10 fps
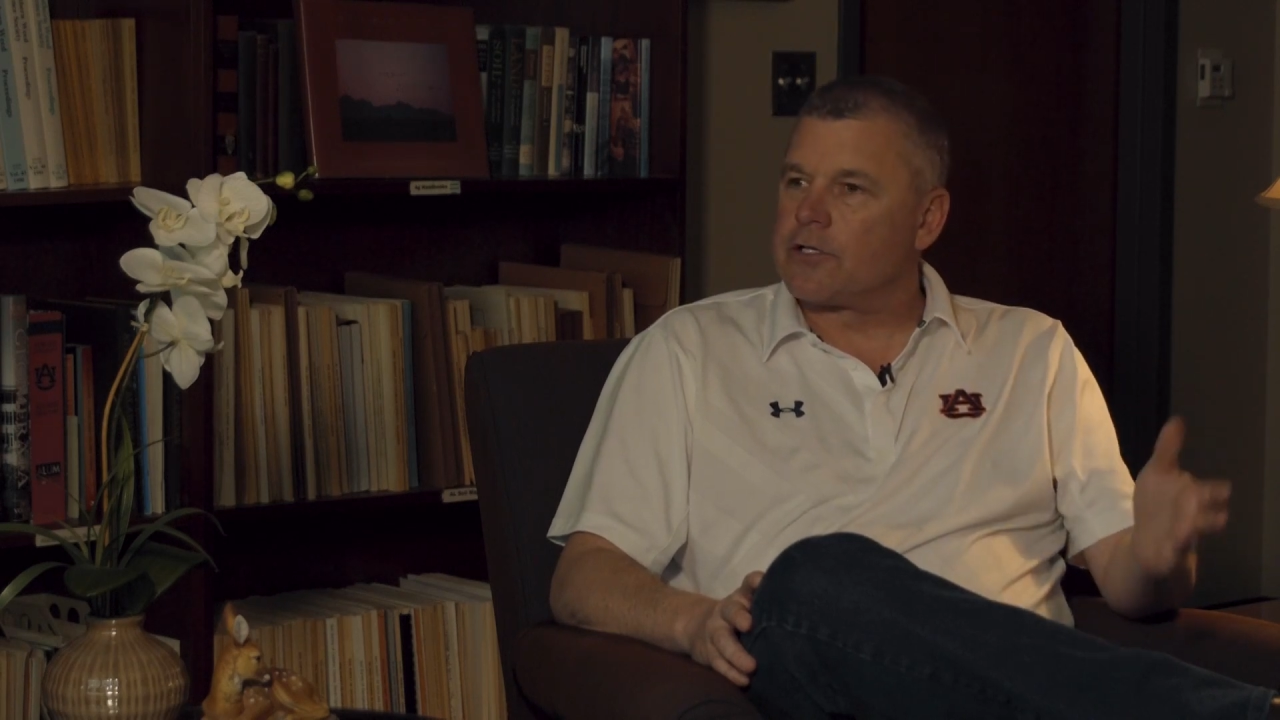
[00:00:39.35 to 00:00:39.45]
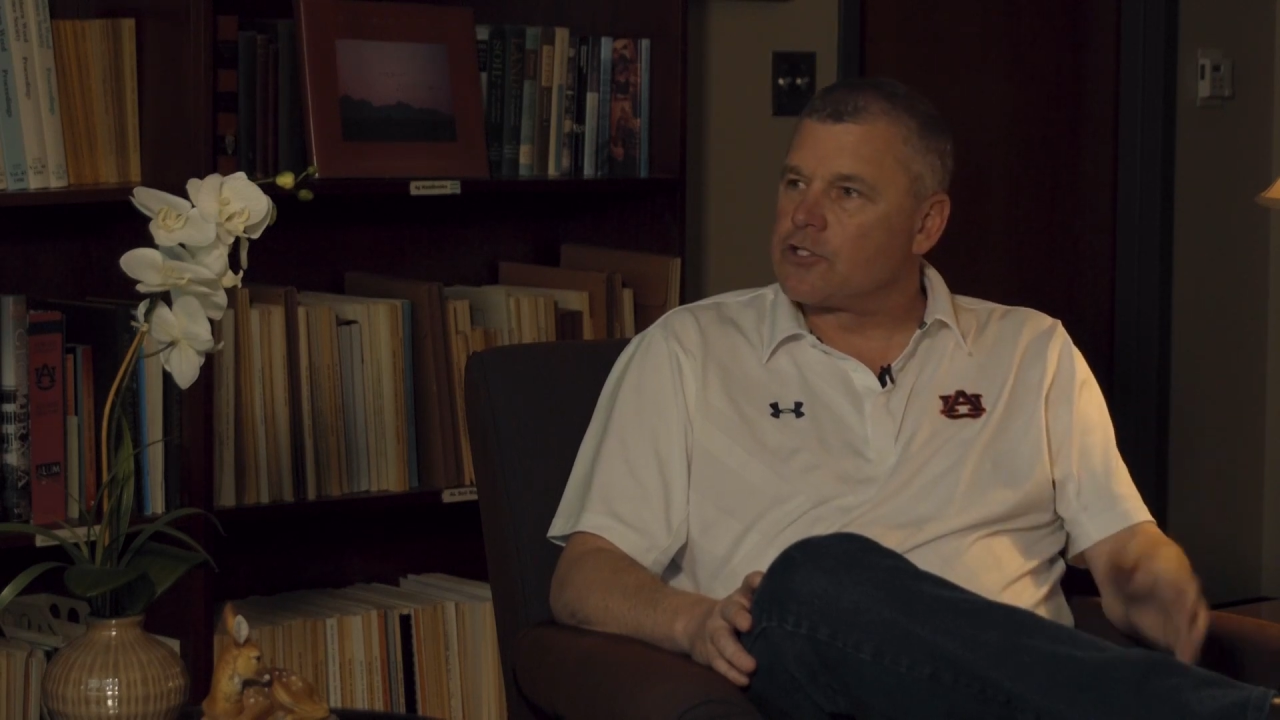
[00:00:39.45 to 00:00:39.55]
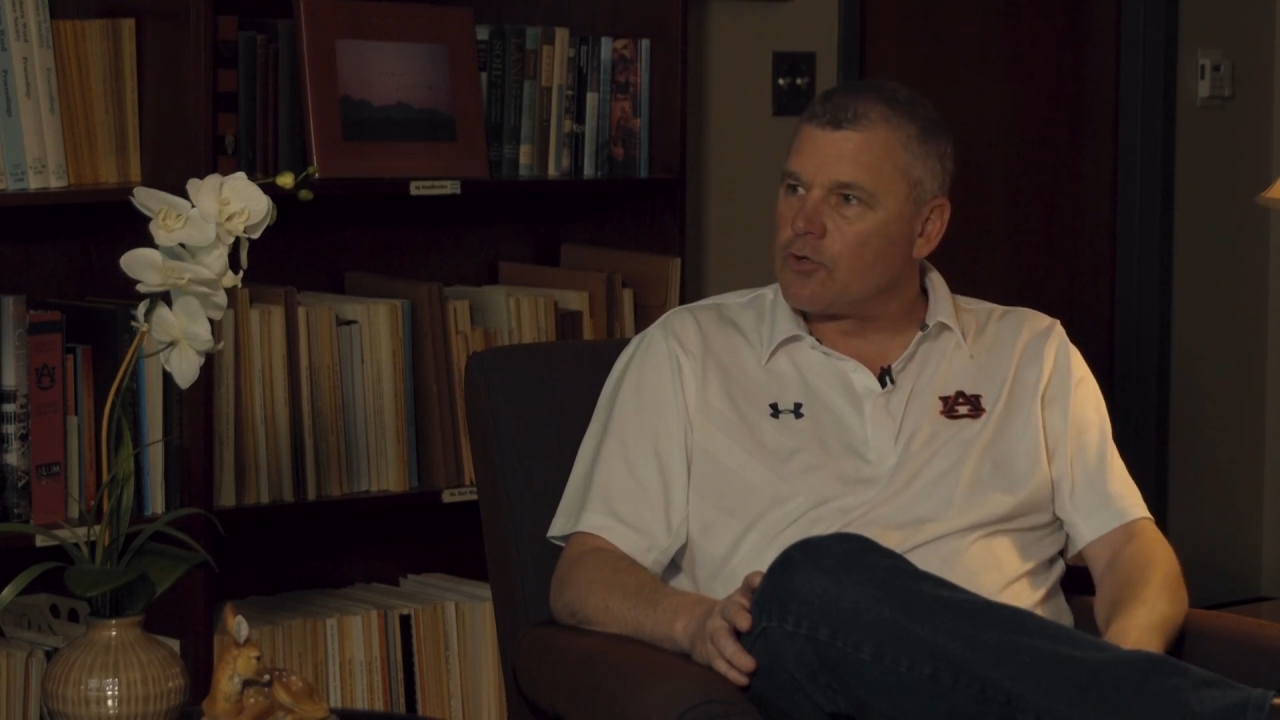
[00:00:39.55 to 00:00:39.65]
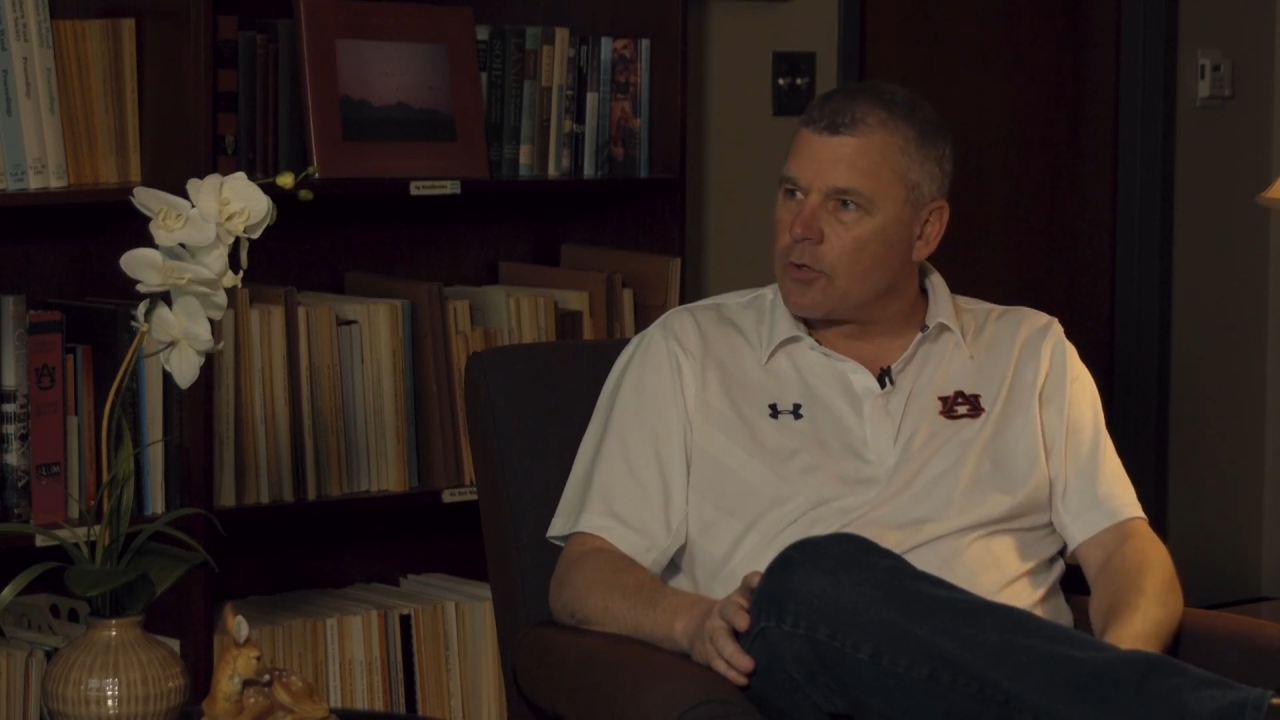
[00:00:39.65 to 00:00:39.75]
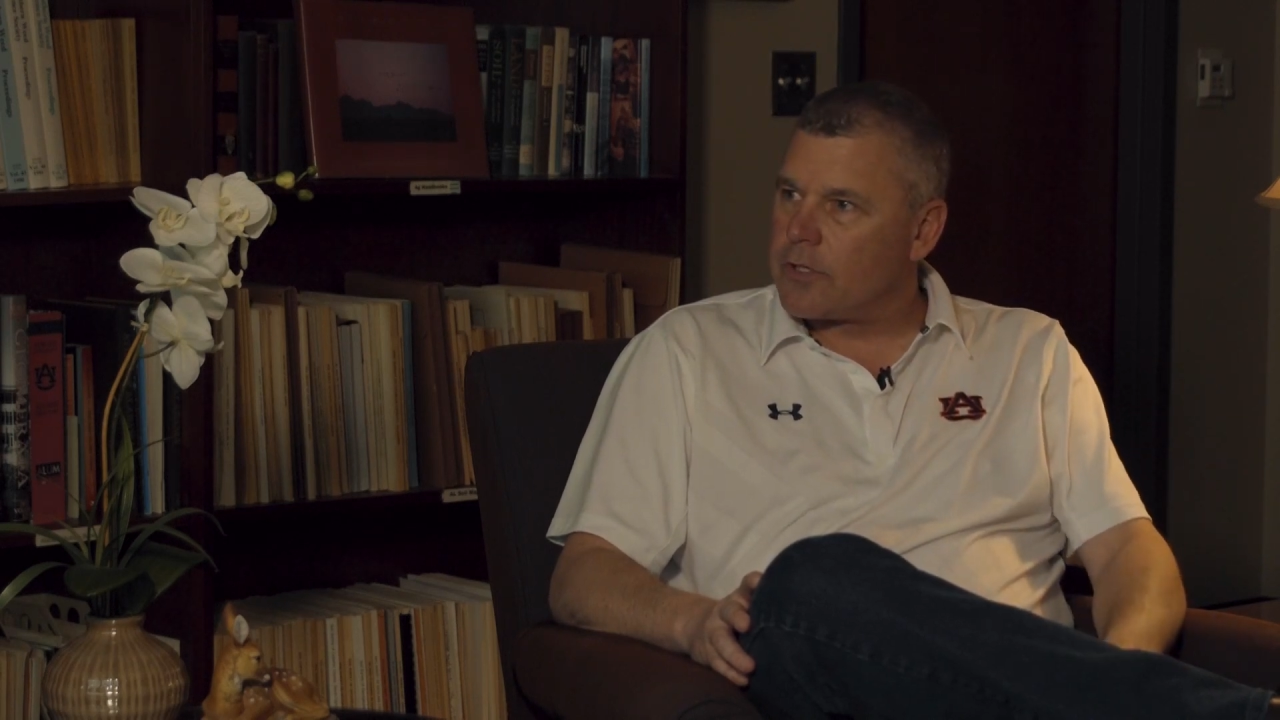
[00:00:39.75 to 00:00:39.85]
a
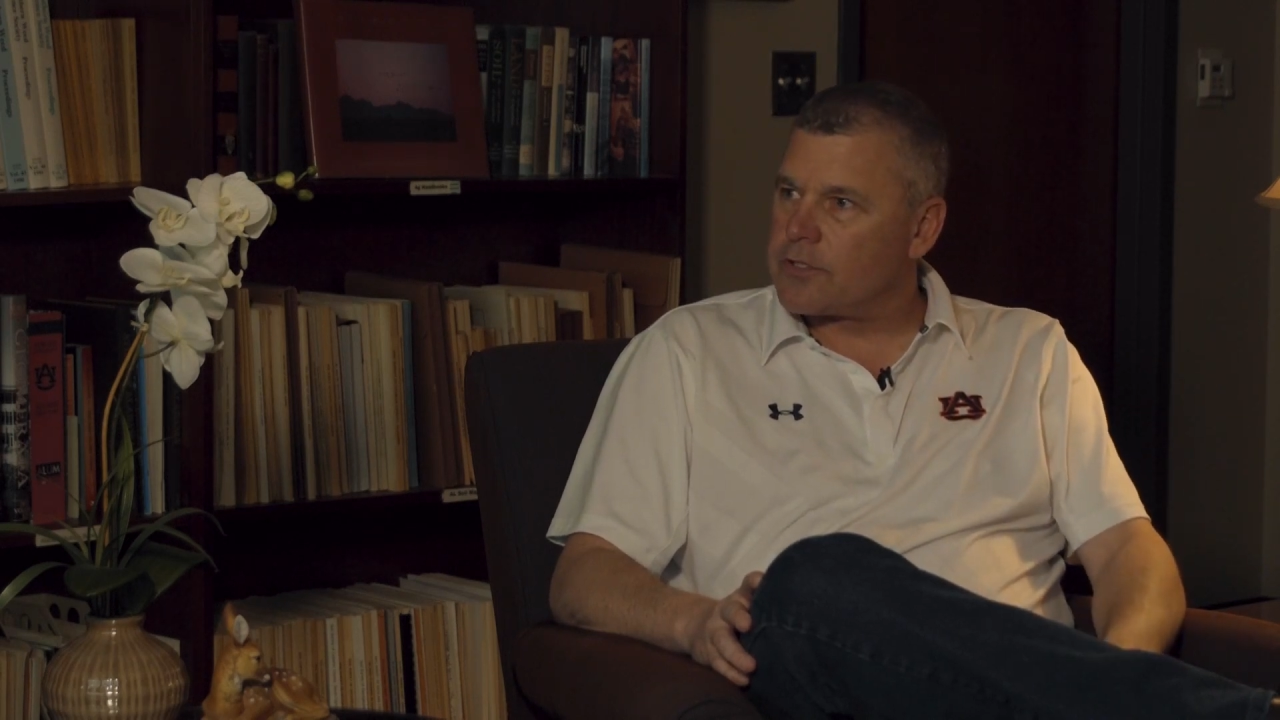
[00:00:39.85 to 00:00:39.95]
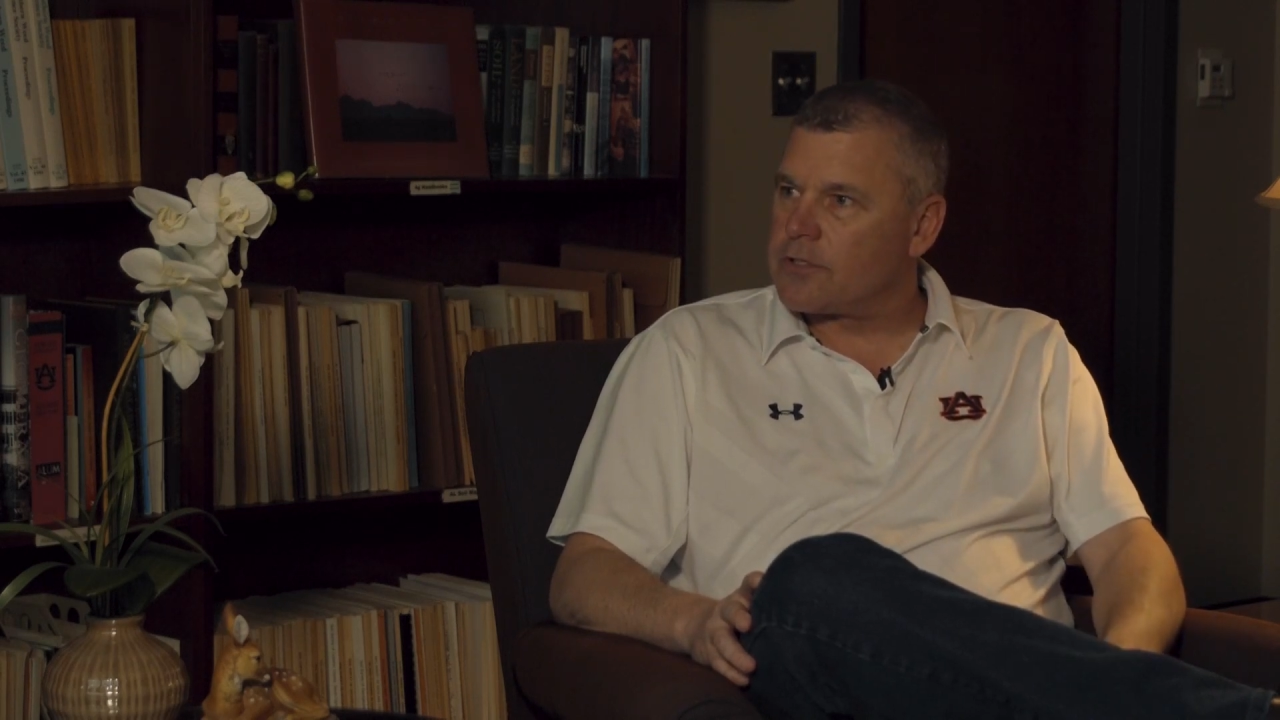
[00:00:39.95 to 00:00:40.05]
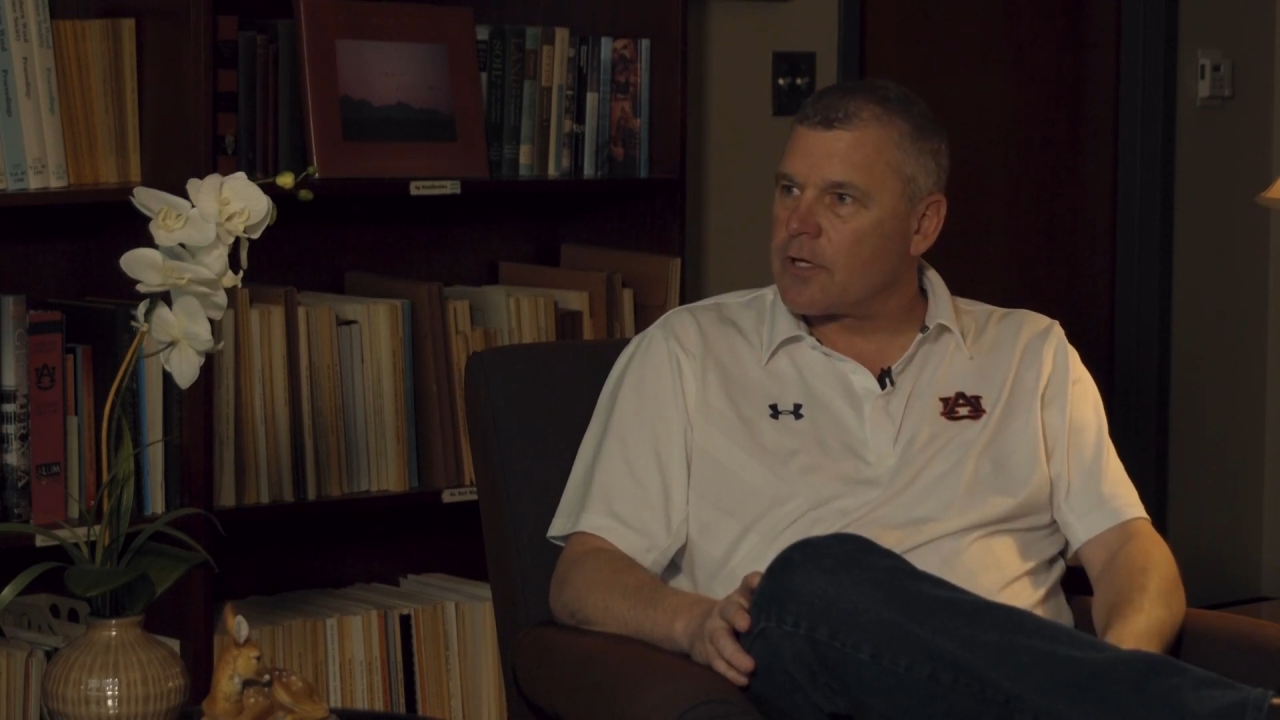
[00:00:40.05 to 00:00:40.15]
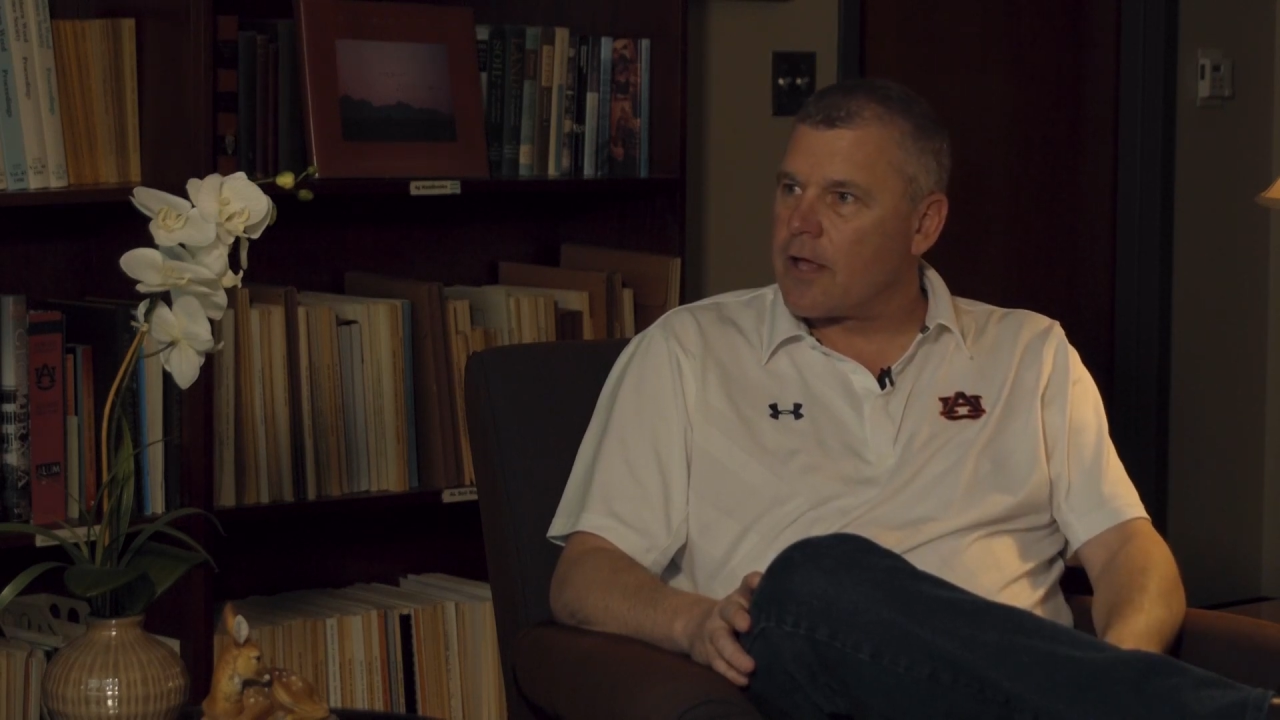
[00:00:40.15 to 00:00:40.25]
stewardess.